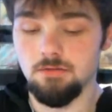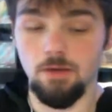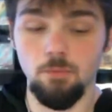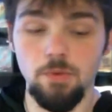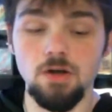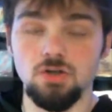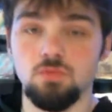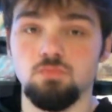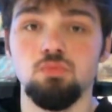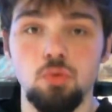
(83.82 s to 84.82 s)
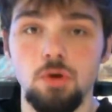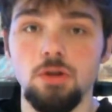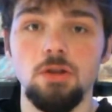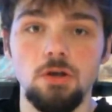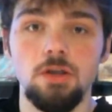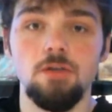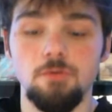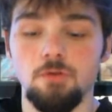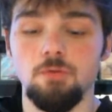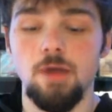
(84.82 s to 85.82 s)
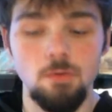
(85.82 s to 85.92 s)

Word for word: Like, we are really looking for the Rainbow